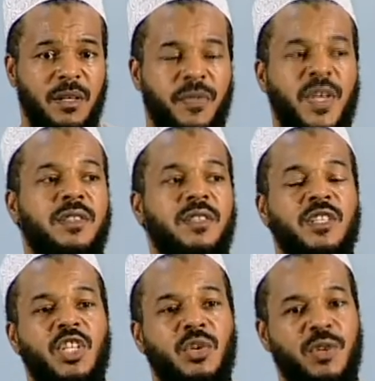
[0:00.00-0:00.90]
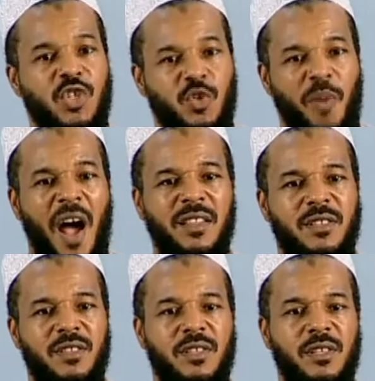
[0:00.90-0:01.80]
This is the
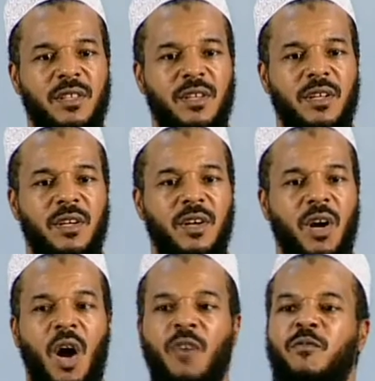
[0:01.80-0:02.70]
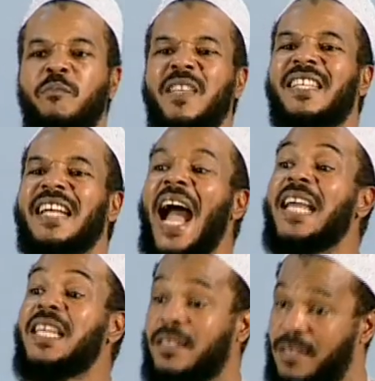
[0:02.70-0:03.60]
response of
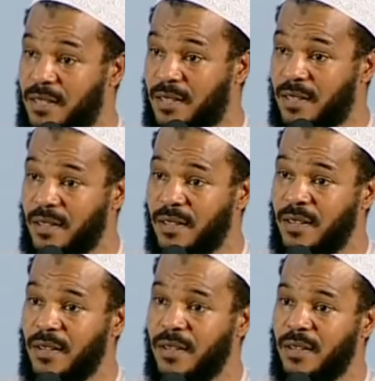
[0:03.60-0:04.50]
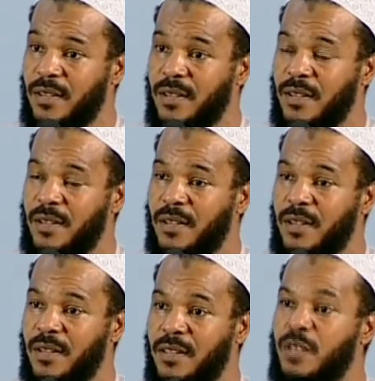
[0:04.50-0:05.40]
misguidance,
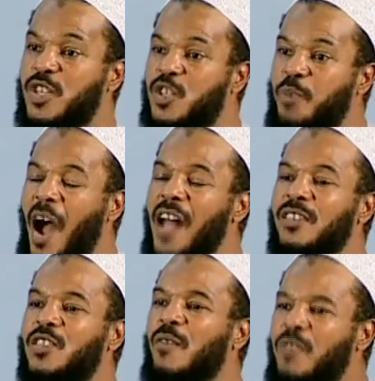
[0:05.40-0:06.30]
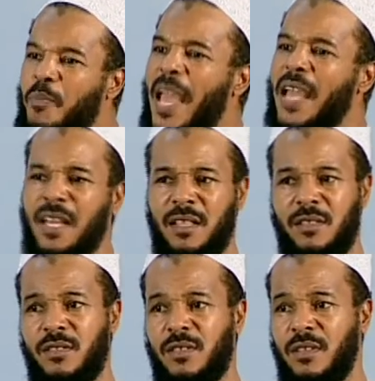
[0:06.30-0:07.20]
the response of the
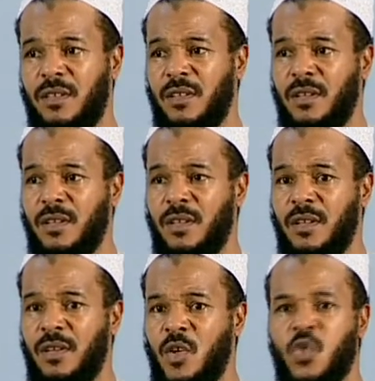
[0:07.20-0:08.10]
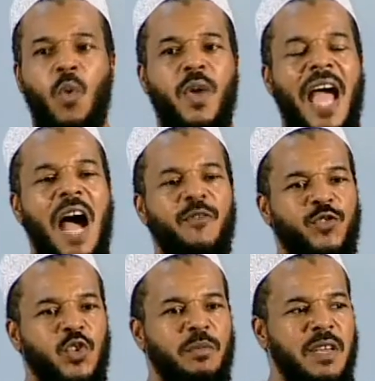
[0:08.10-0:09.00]
pagans. So we
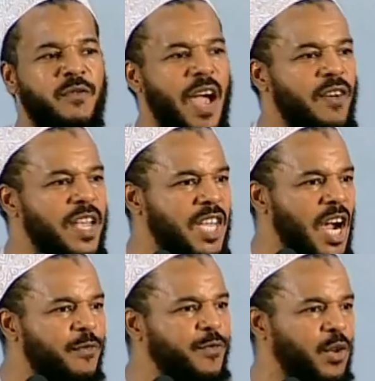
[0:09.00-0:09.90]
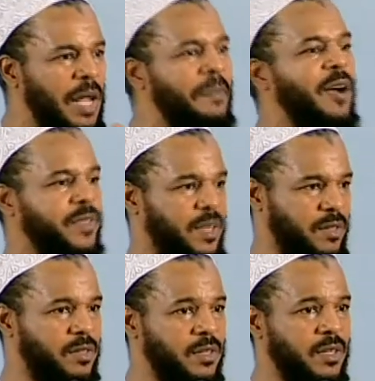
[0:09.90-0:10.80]
have to be very careful about
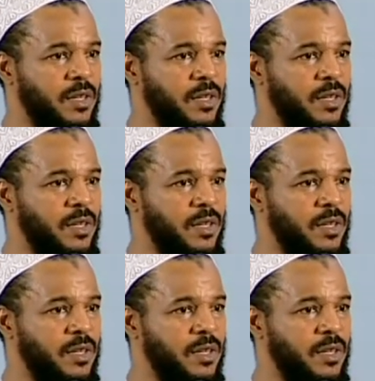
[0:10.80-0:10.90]
this.